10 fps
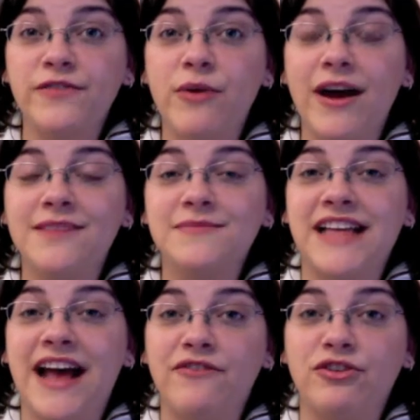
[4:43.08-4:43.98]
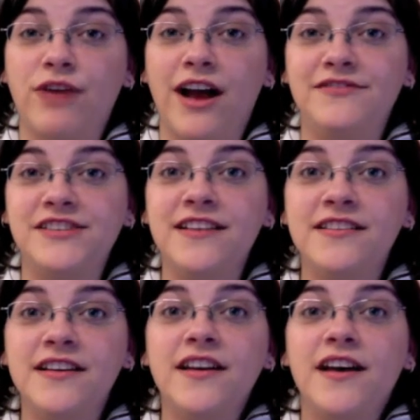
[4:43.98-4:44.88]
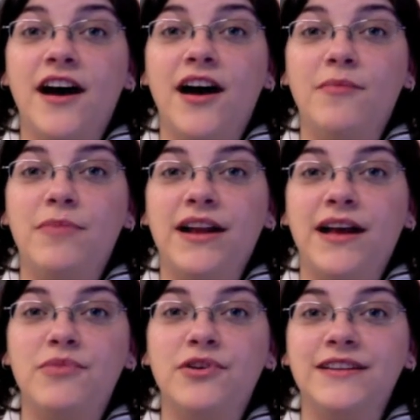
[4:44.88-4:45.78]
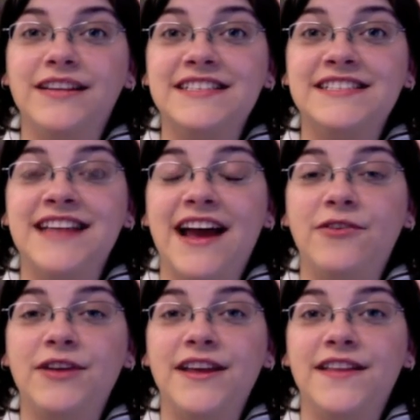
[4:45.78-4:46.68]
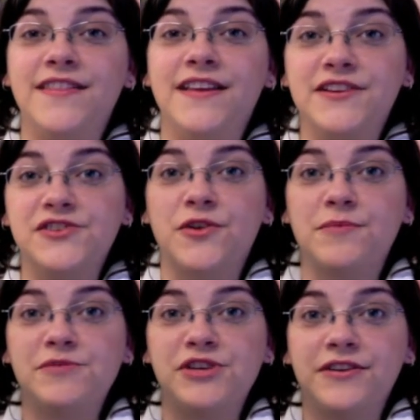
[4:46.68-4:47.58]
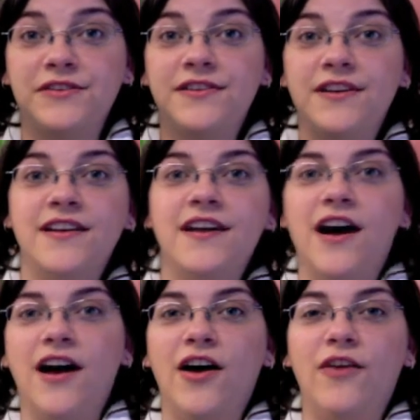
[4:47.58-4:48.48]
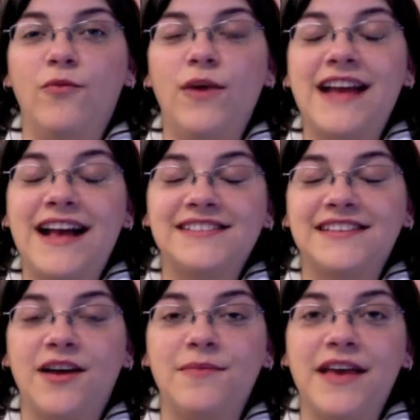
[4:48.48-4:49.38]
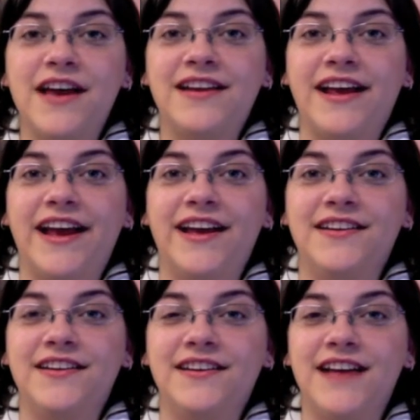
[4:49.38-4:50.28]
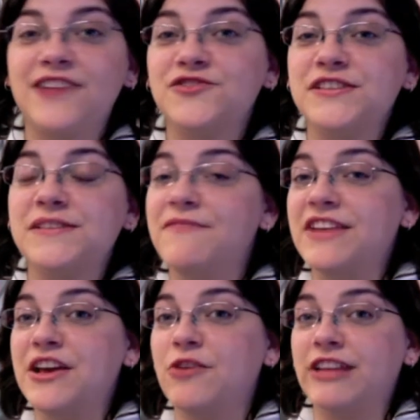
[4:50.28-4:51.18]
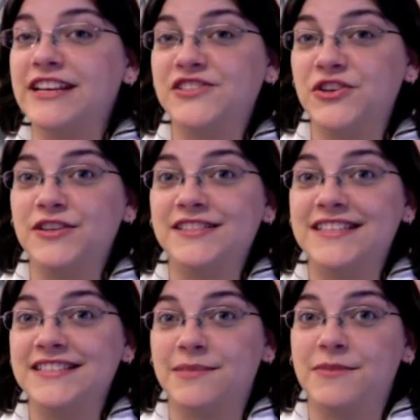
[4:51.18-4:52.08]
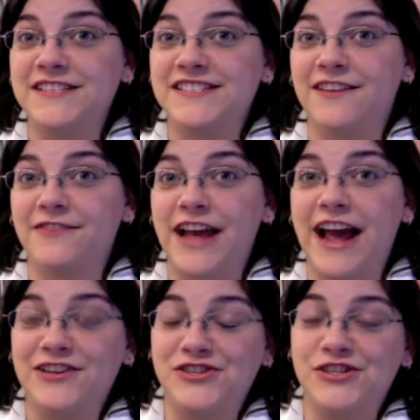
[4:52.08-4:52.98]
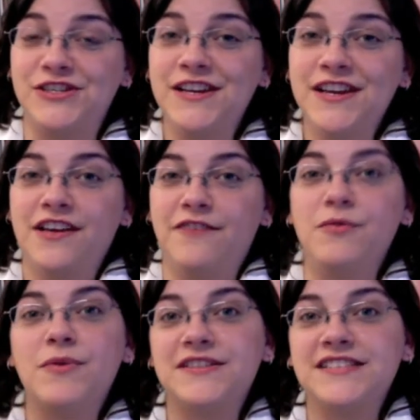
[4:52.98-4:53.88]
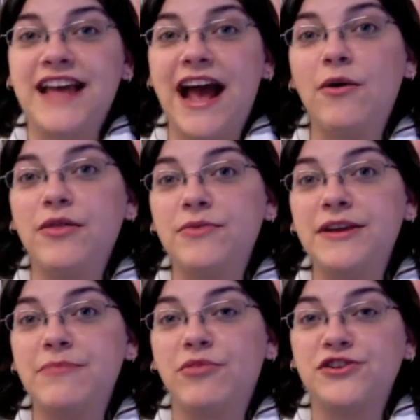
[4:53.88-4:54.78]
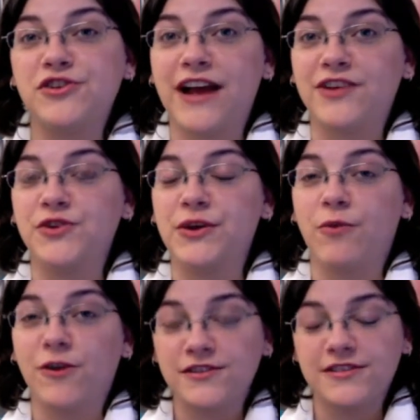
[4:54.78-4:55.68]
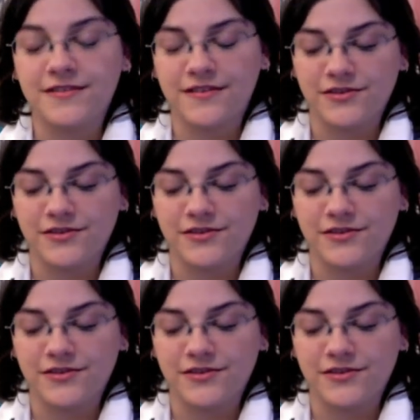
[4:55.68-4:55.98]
items that haven't arrived yet, but I put a list down in the description of what hasn't come yet, and actually some video links so you can see some of this stuff in action. If you want to see how a 3D printer actually works, there's a